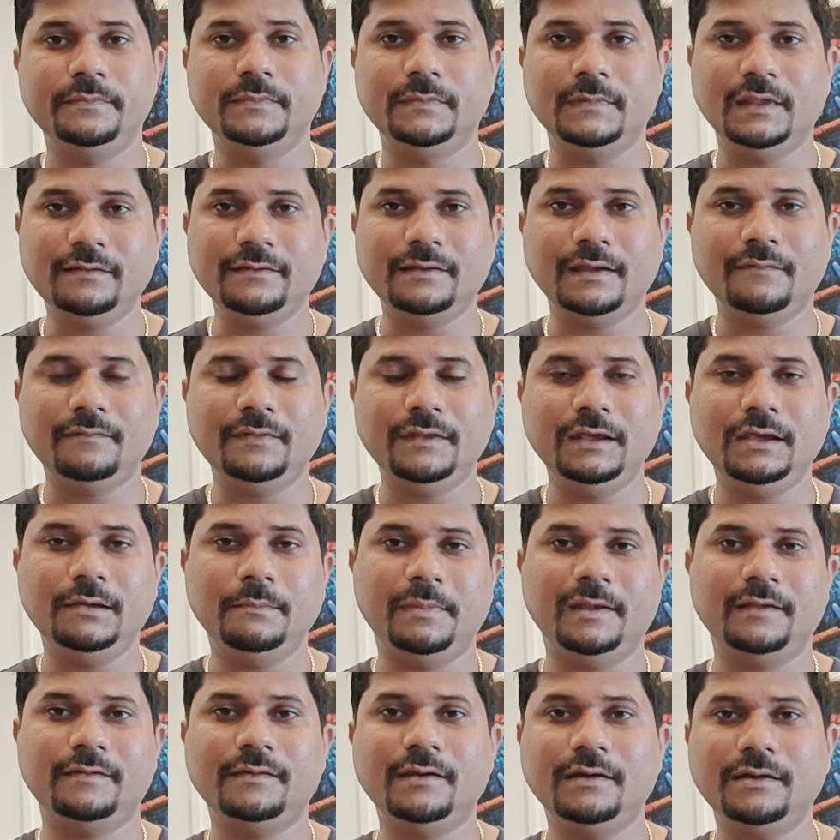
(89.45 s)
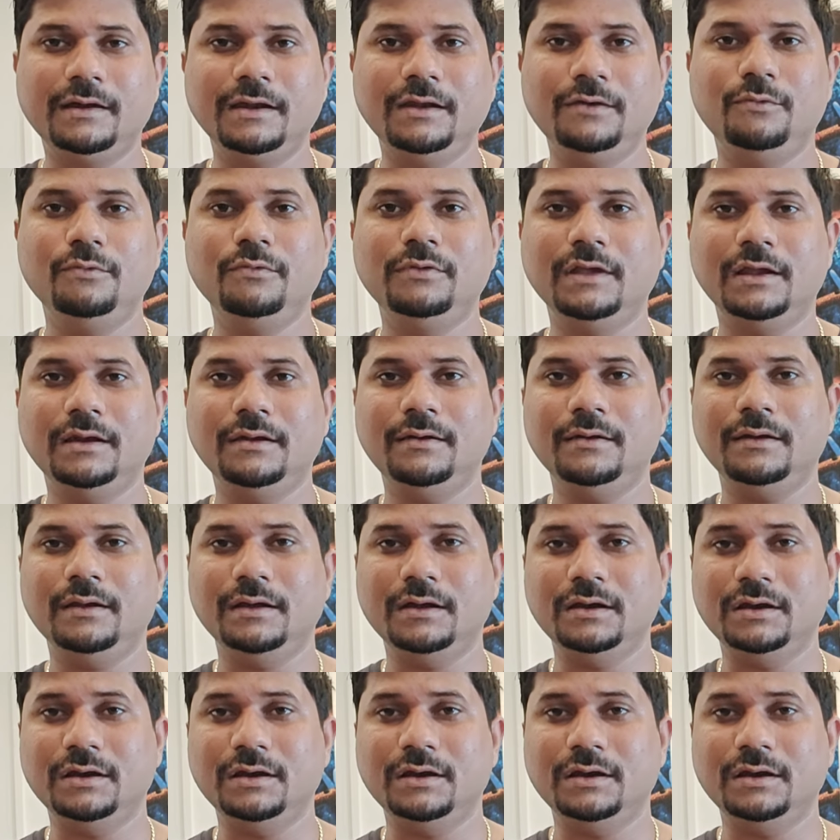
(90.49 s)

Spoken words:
this have the capacity to then